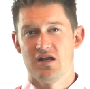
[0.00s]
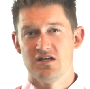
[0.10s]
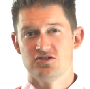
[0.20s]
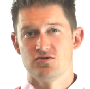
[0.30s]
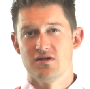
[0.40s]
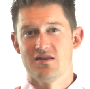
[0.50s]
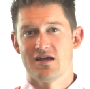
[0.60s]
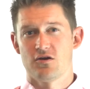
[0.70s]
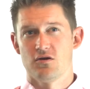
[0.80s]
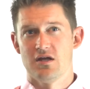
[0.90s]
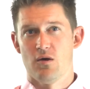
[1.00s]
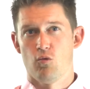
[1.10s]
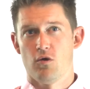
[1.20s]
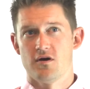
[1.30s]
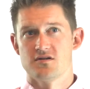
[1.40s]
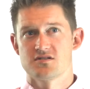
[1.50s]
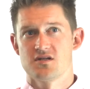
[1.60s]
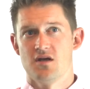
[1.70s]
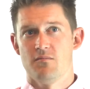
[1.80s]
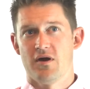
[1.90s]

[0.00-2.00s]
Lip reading: injury that could get worse,